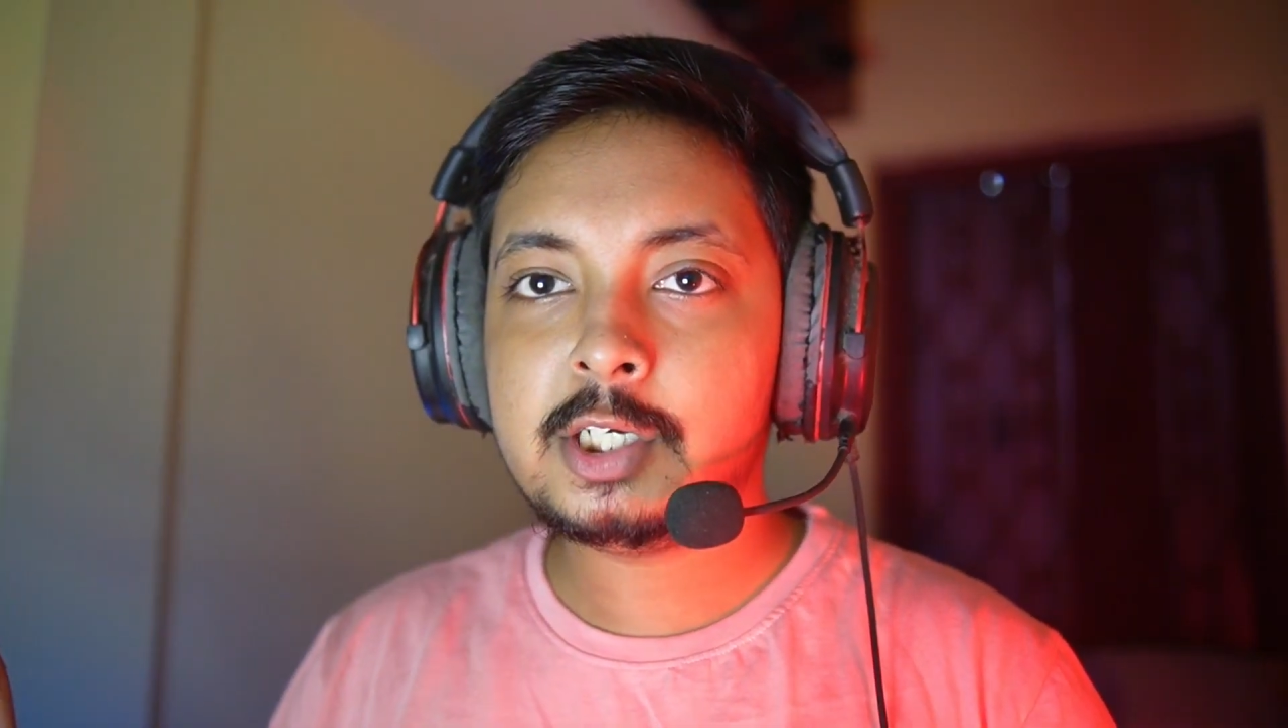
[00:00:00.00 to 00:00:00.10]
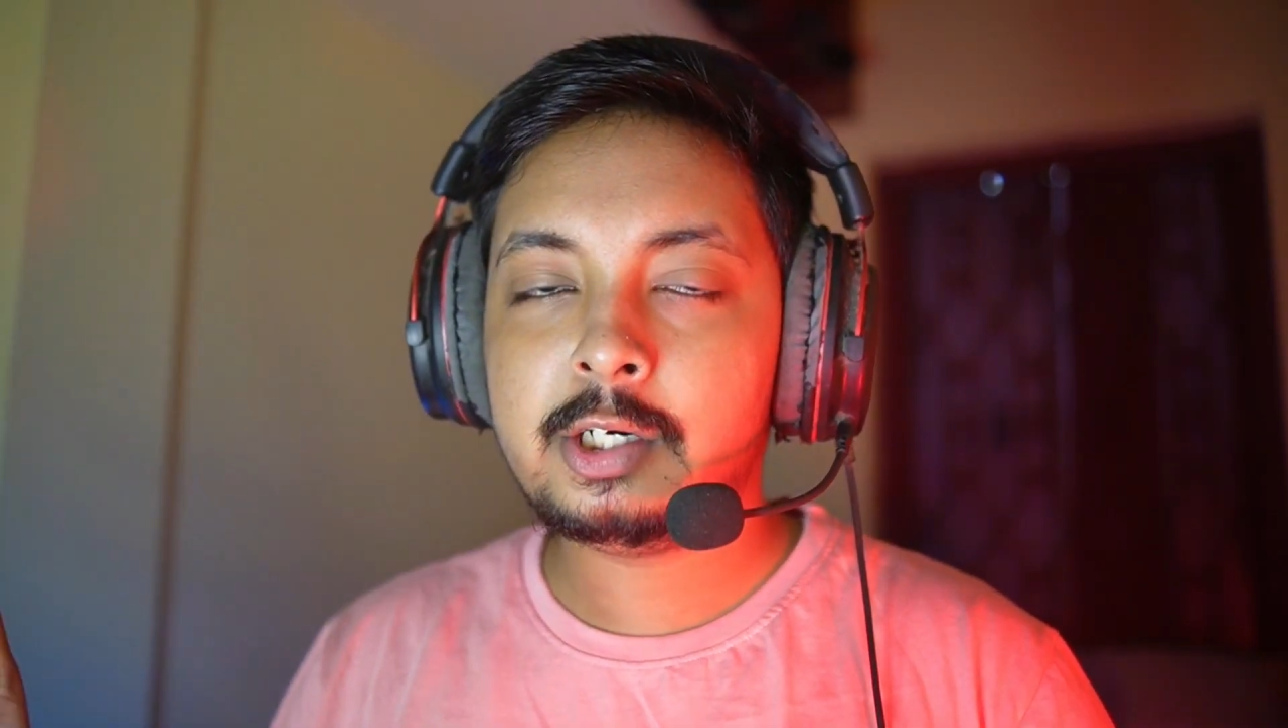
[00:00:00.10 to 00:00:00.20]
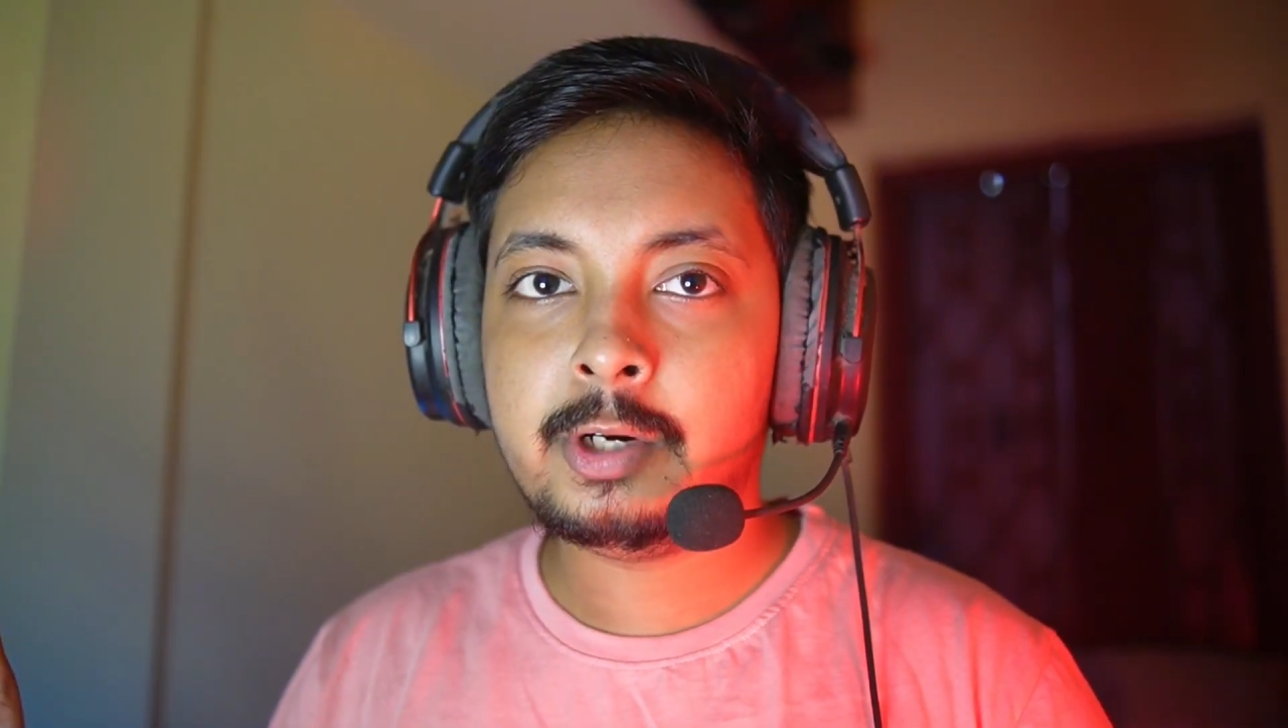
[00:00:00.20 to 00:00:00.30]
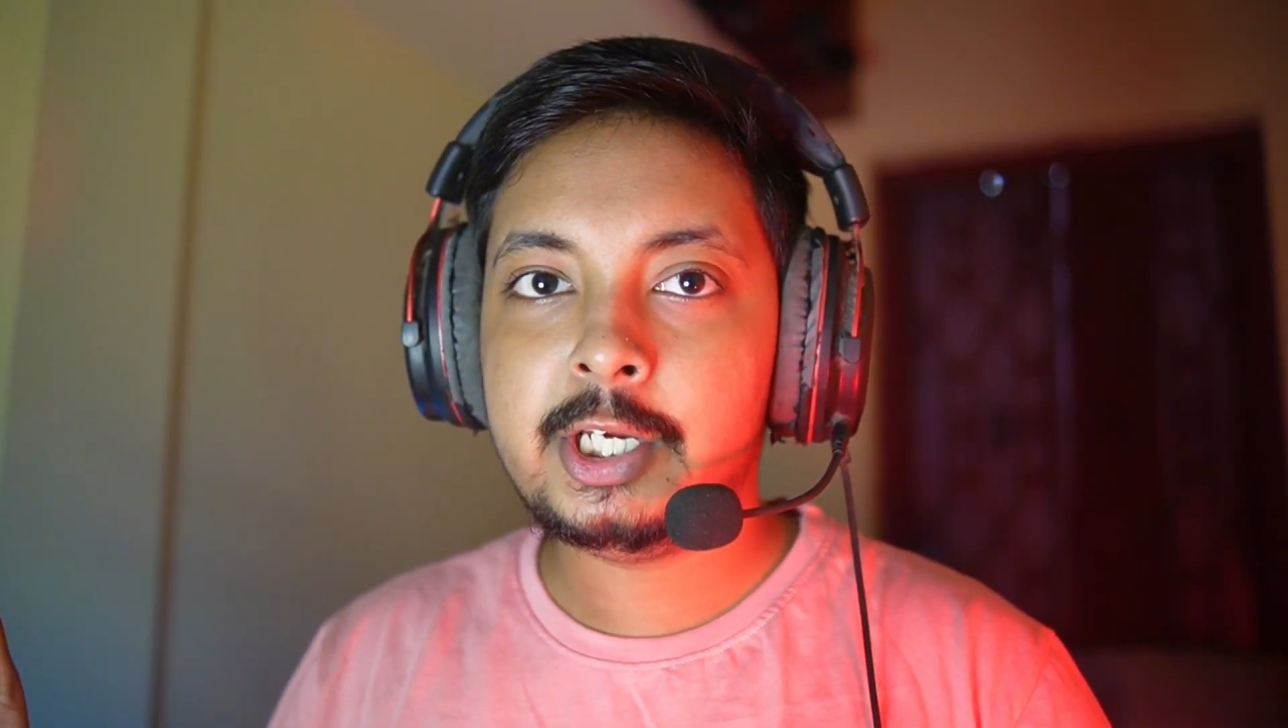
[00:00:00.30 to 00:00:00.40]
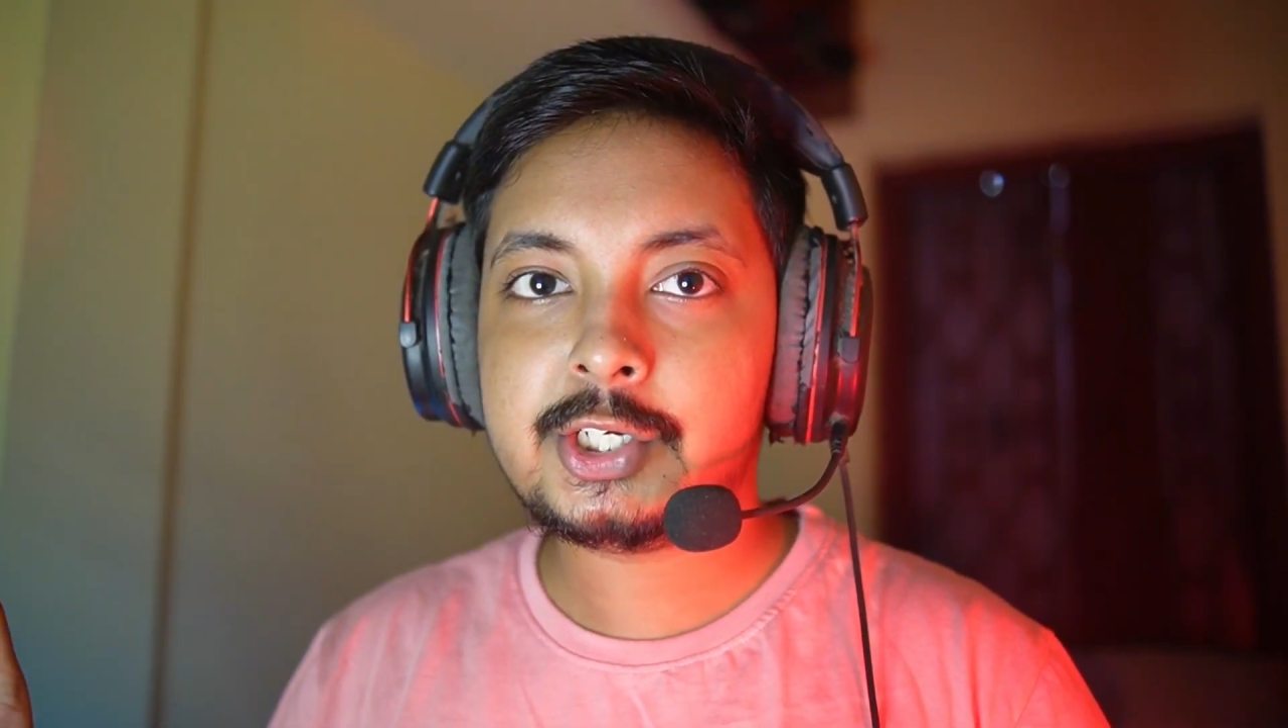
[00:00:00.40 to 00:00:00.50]

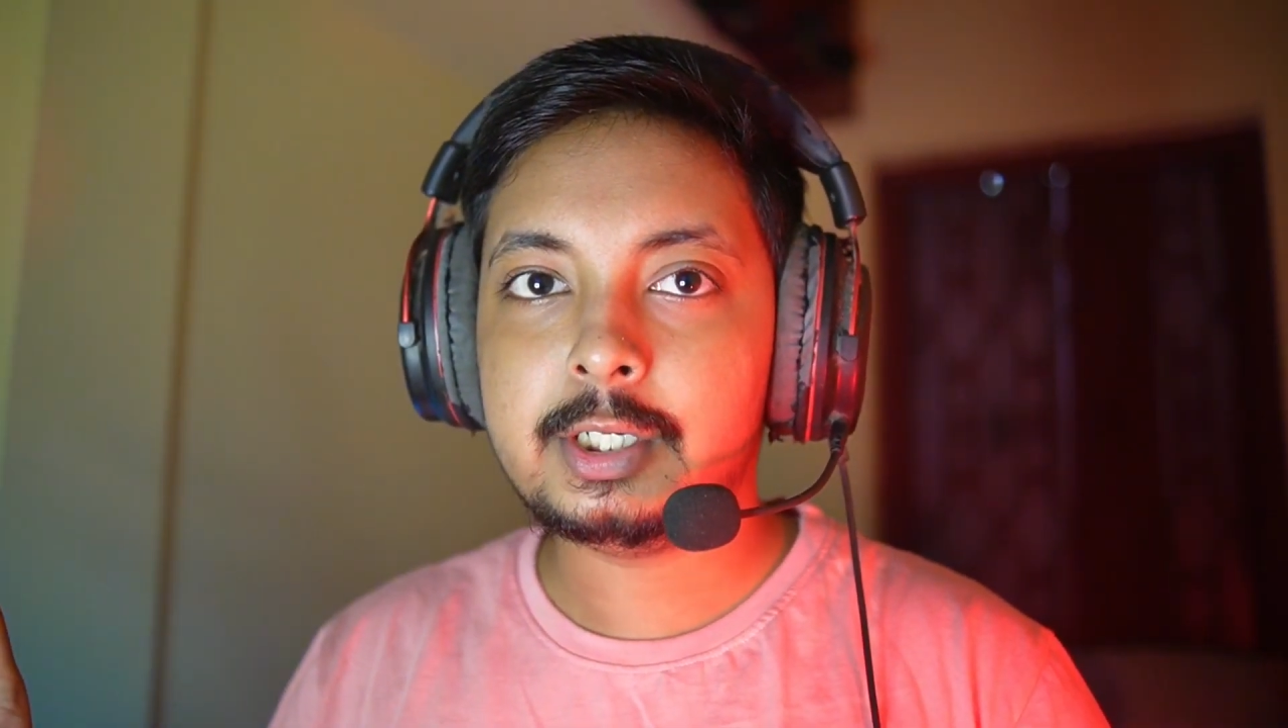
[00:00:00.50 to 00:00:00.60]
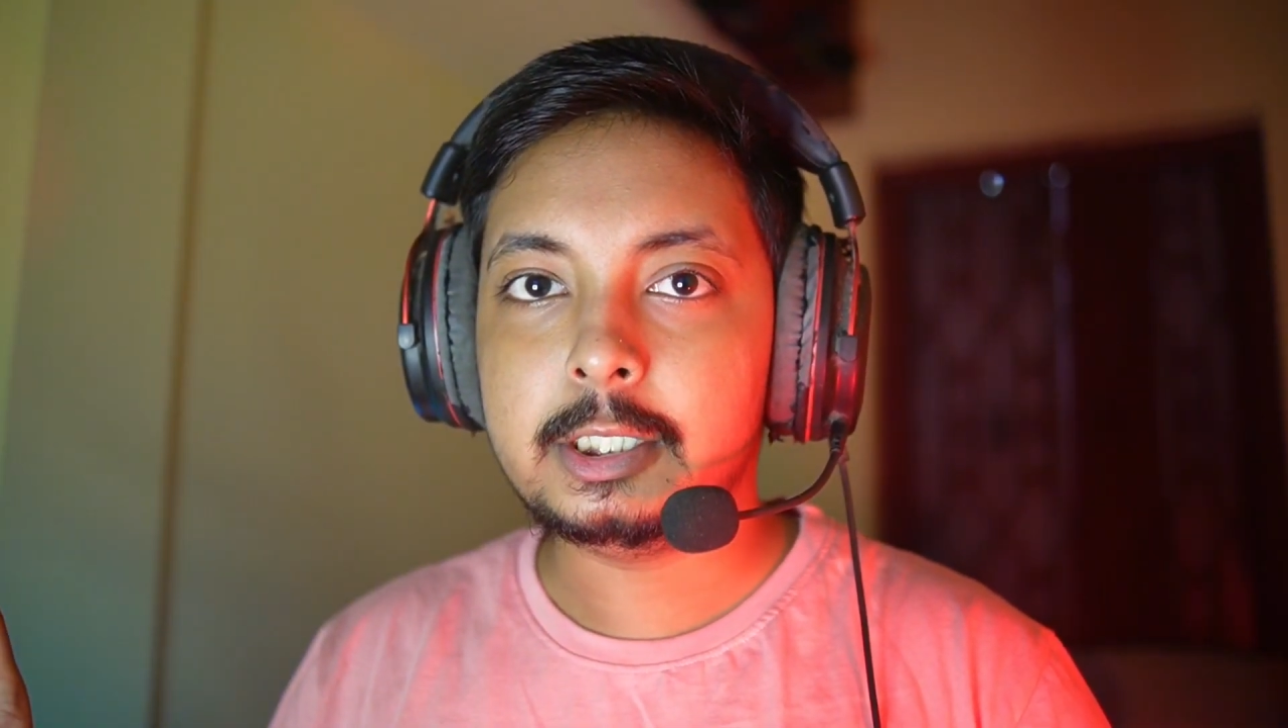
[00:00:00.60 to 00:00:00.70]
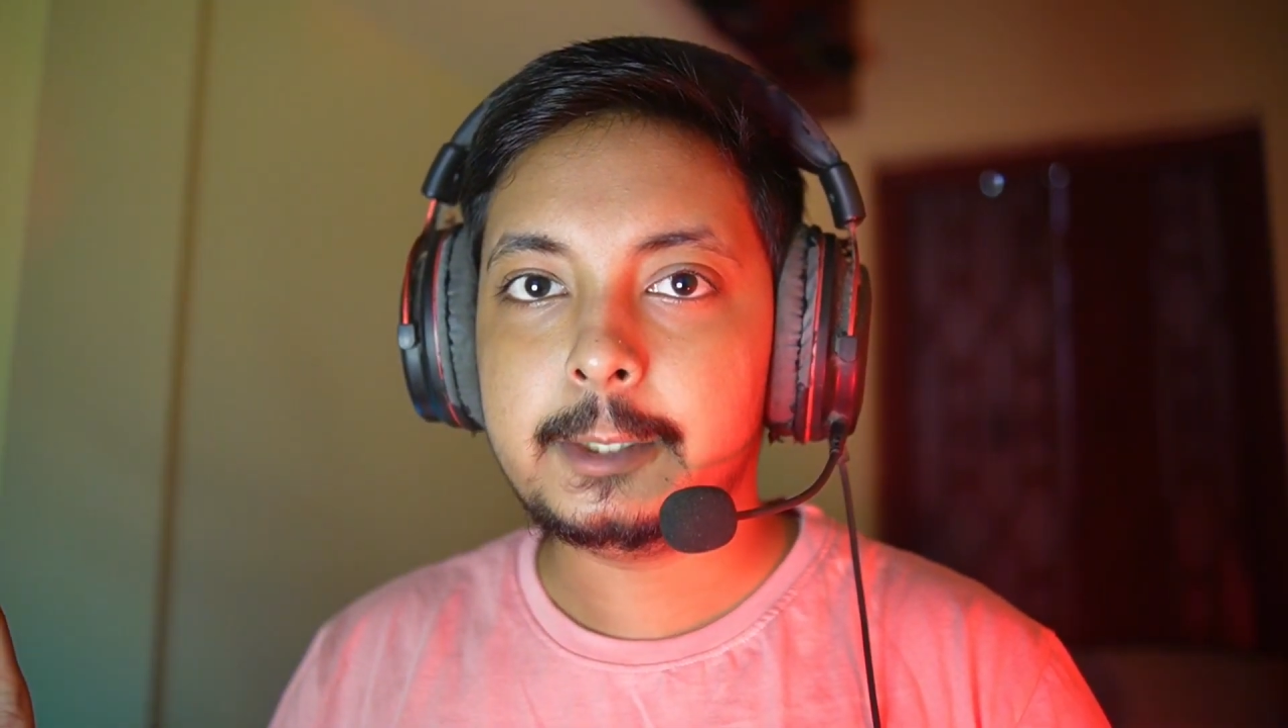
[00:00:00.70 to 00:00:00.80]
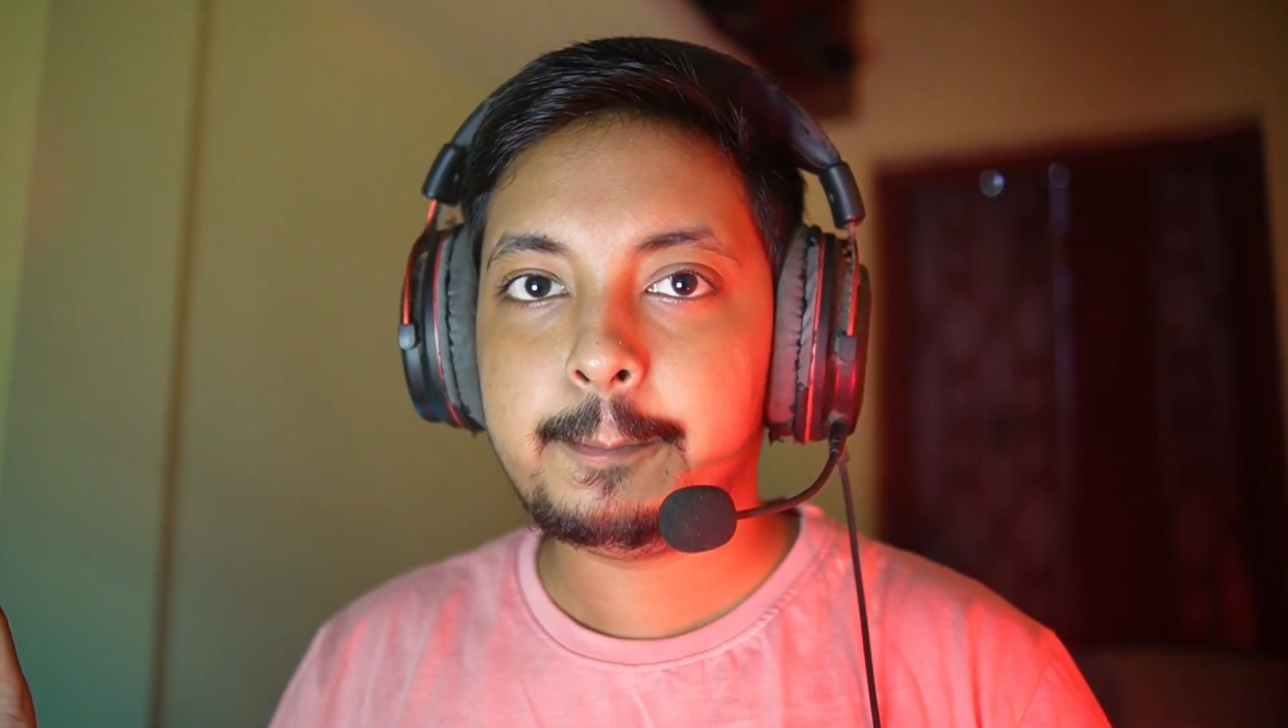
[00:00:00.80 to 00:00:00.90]
generation,